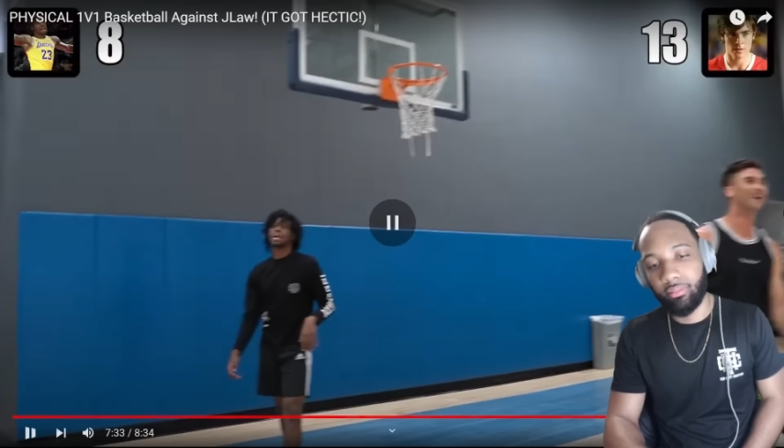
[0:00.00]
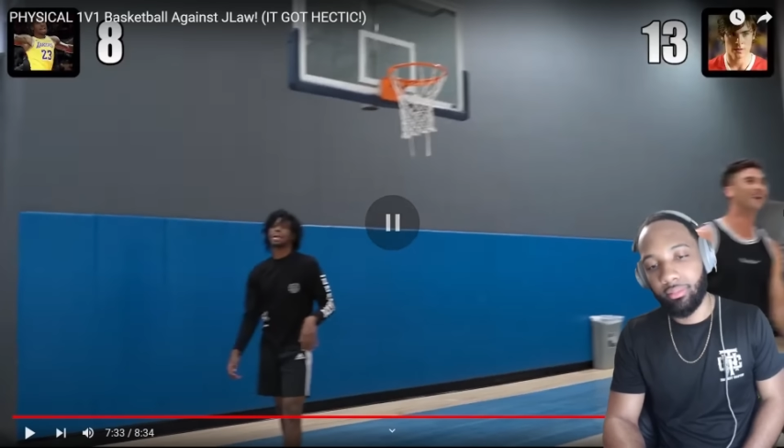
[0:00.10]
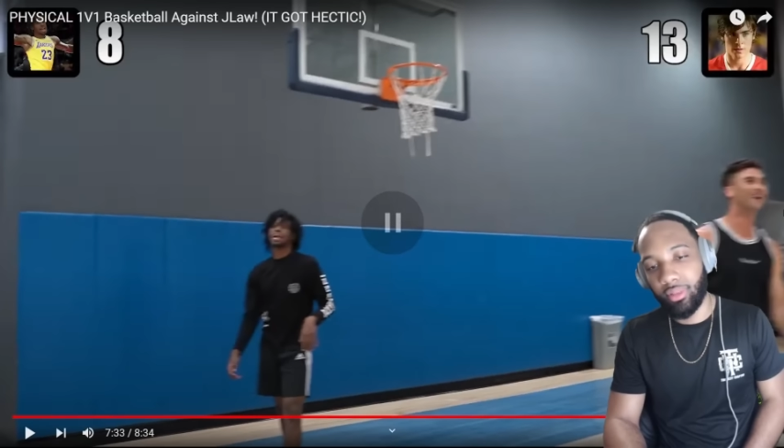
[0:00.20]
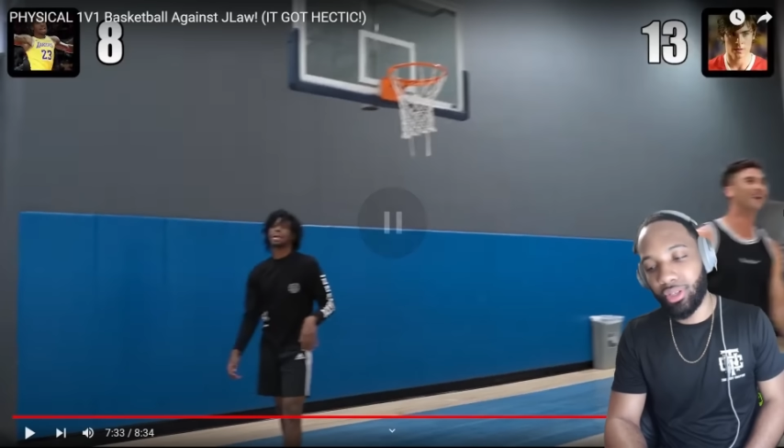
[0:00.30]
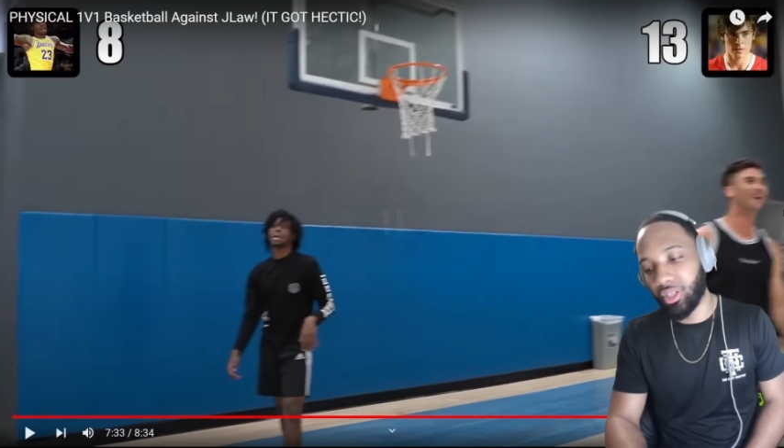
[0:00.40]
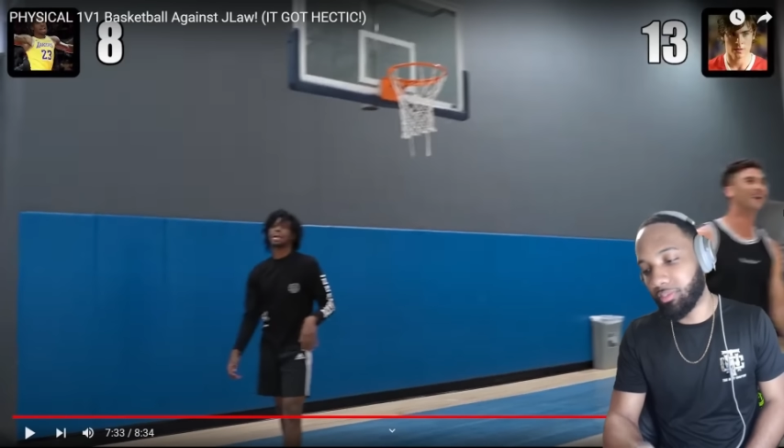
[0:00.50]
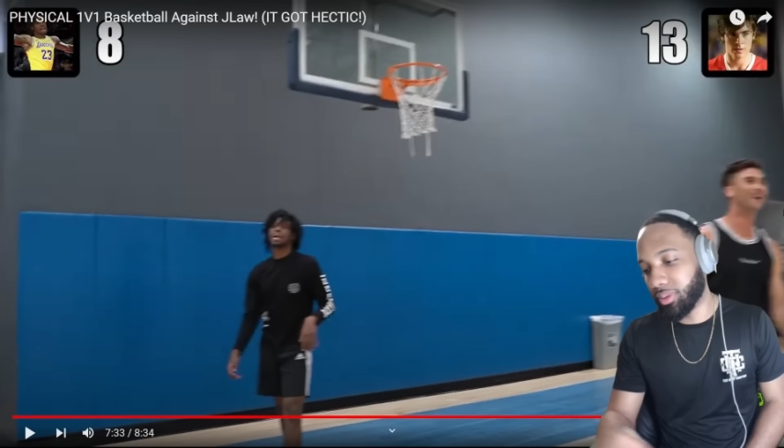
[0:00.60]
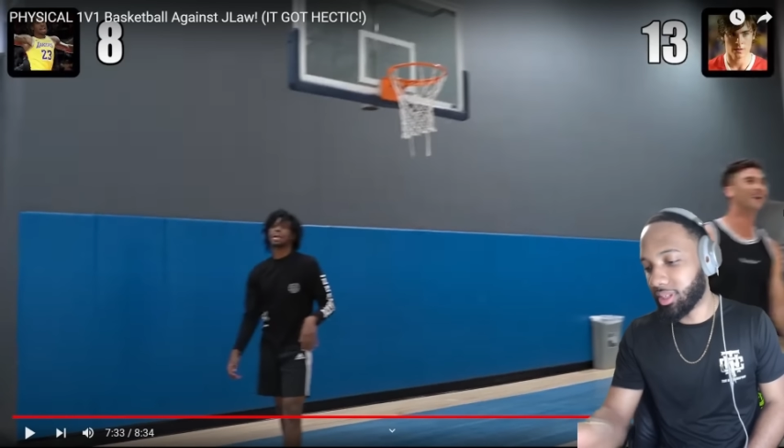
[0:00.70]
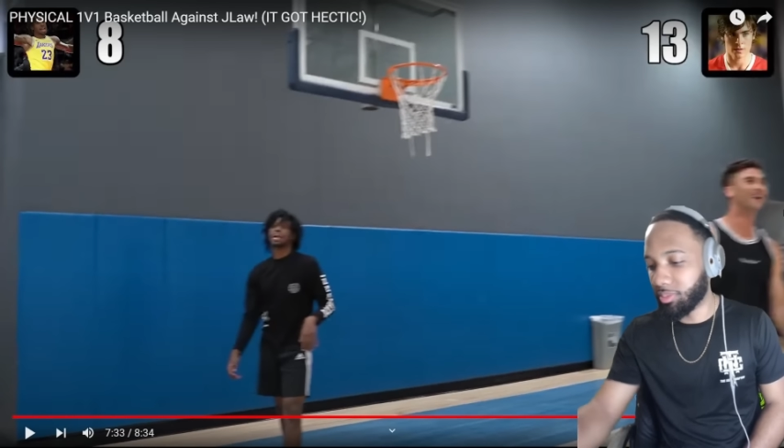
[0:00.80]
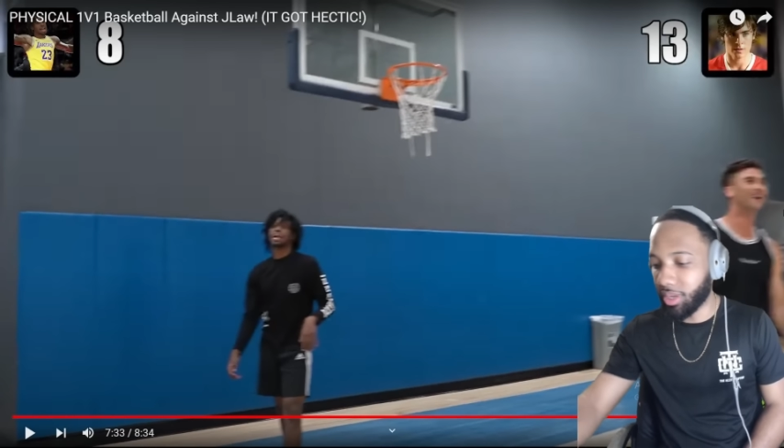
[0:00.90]
You just
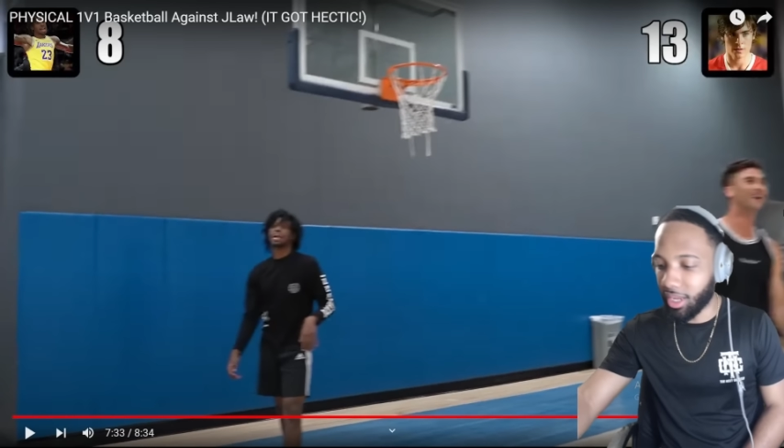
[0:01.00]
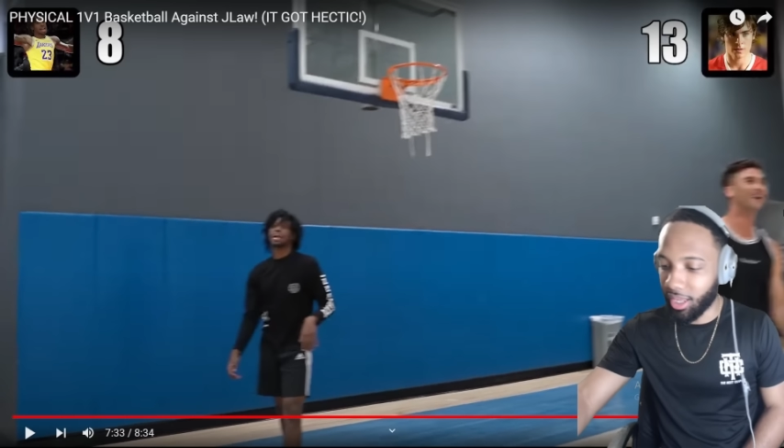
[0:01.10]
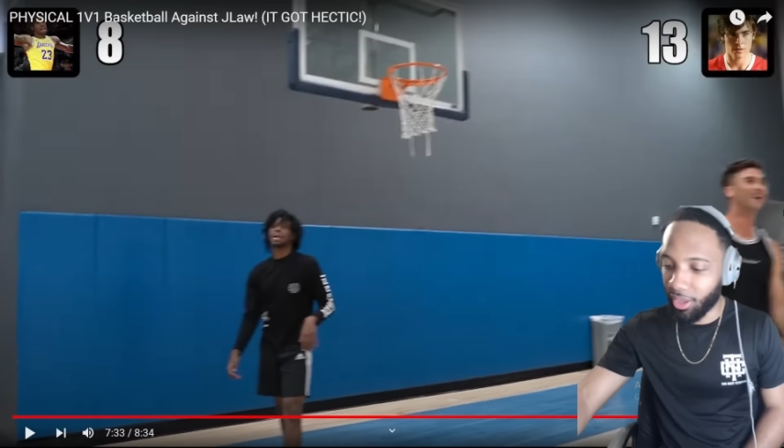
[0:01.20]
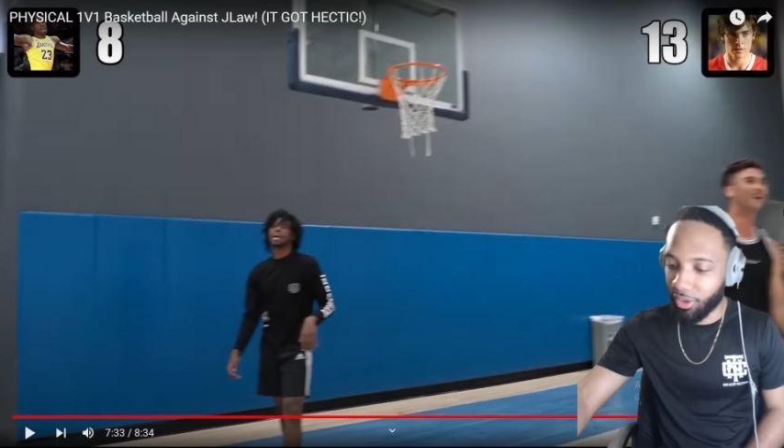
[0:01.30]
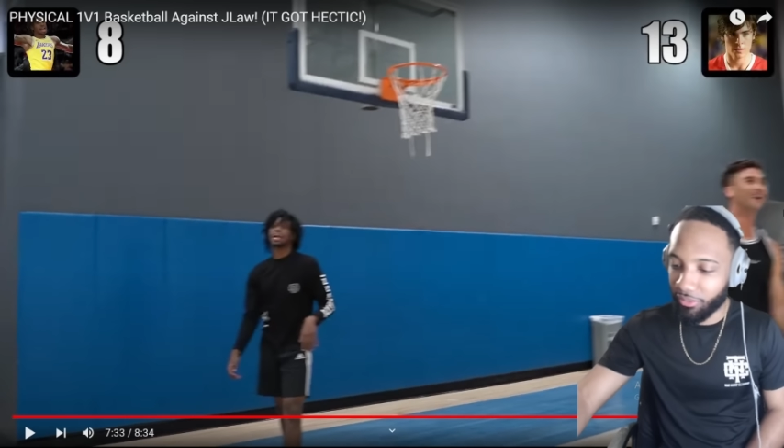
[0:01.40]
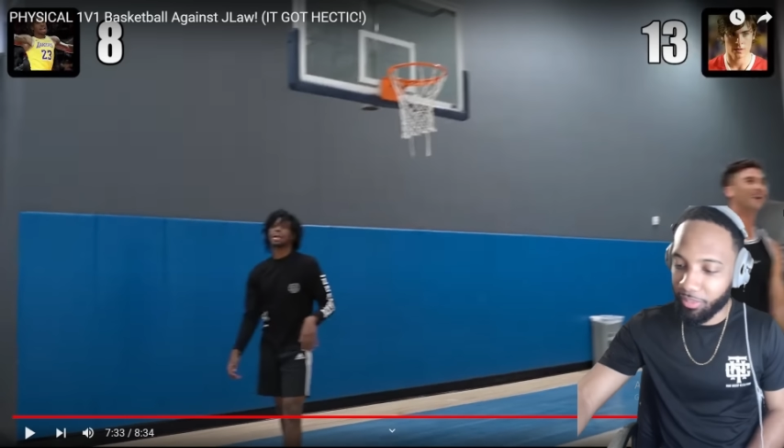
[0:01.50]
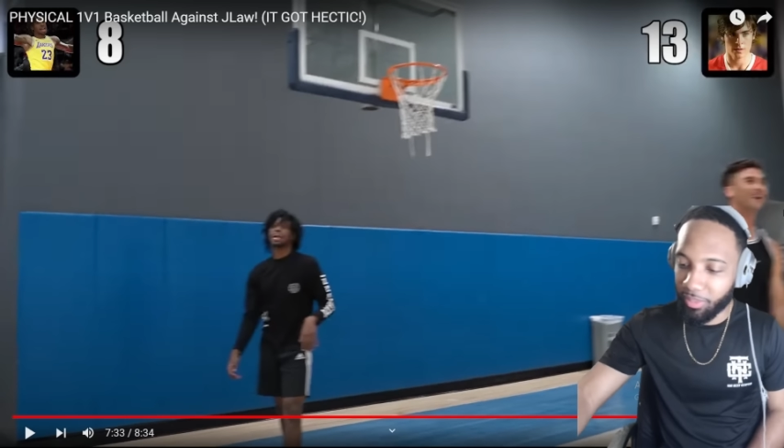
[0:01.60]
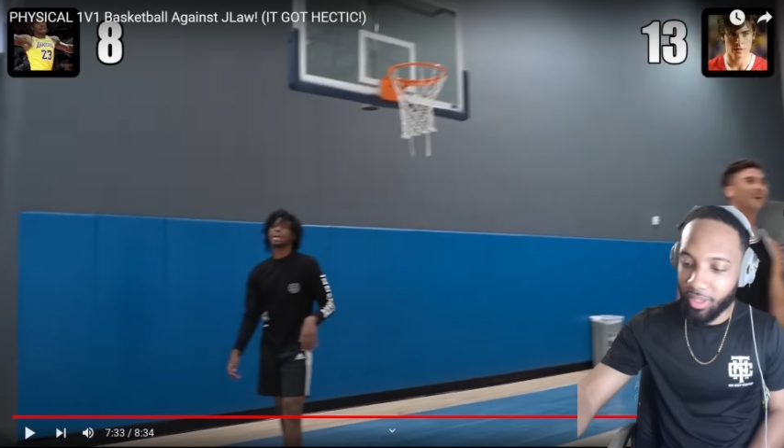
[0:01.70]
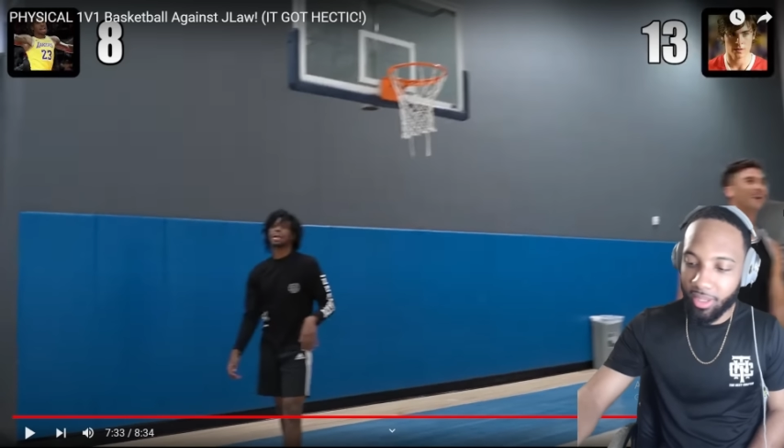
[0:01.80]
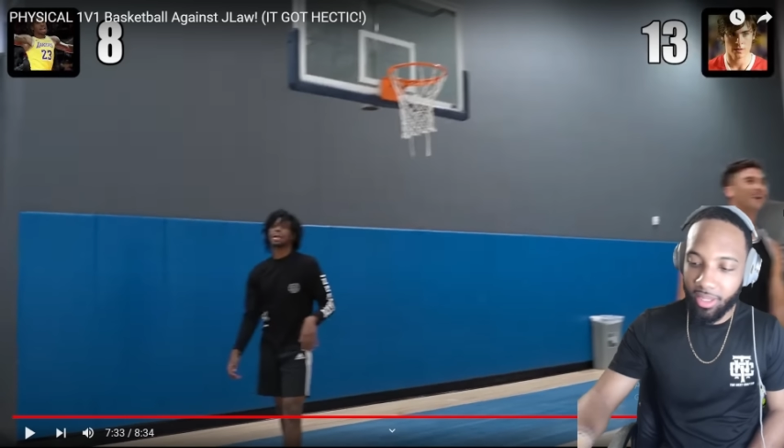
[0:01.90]
pissed me the hell off.
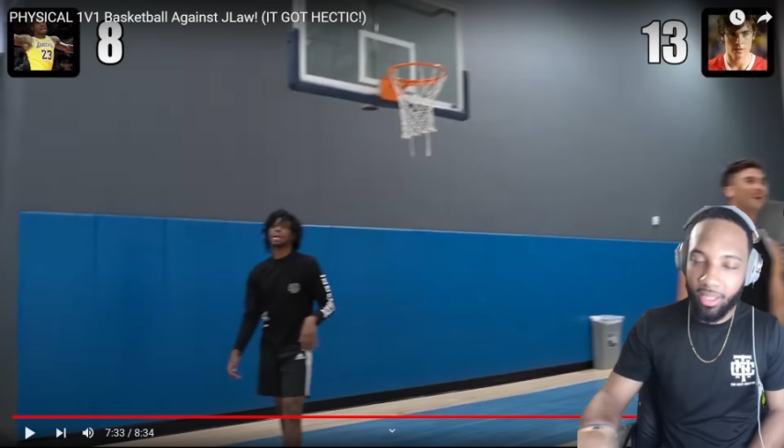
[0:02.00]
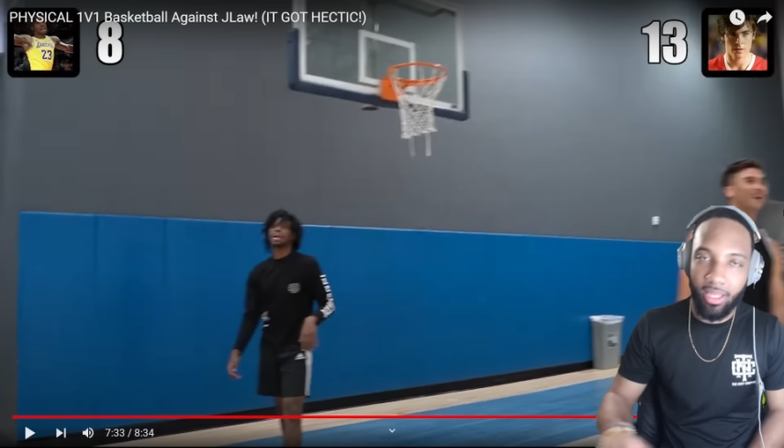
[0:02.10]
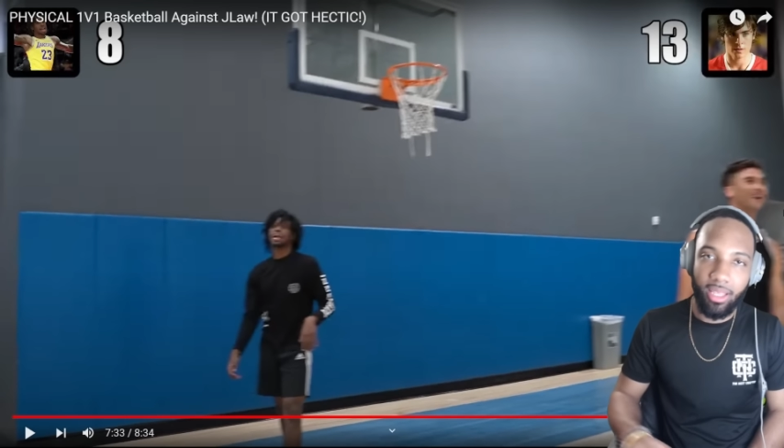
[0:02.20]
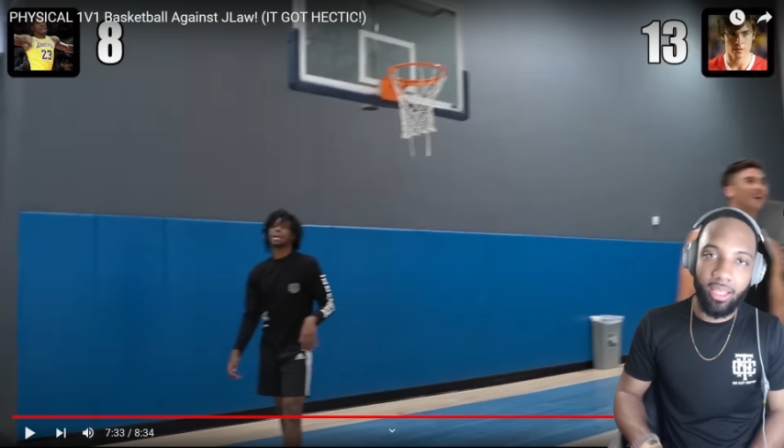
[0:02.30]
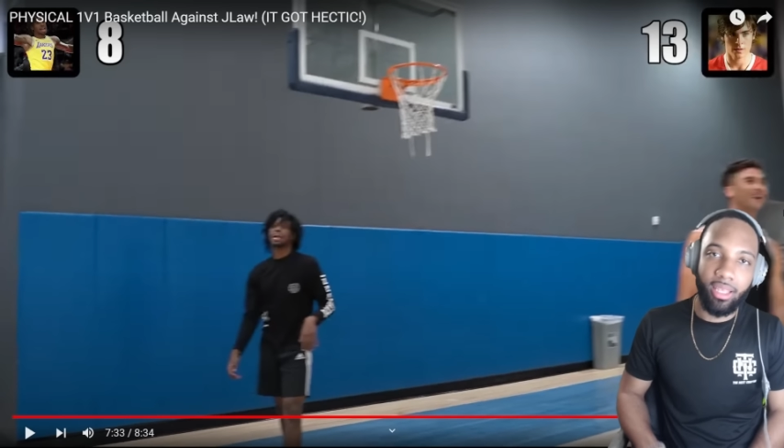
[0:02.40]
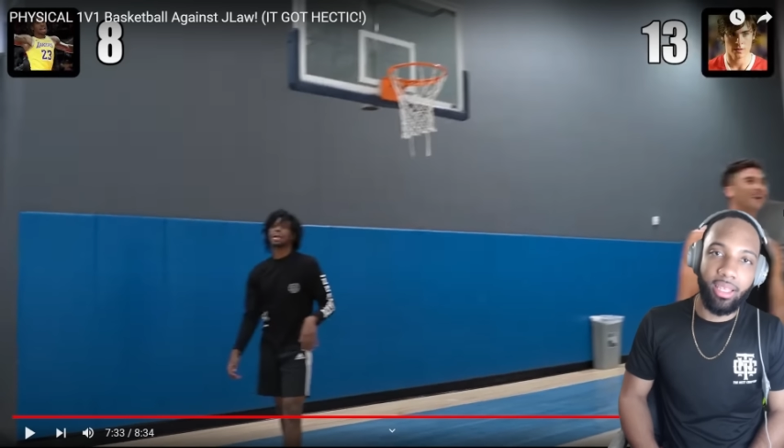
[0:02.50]
Be gone.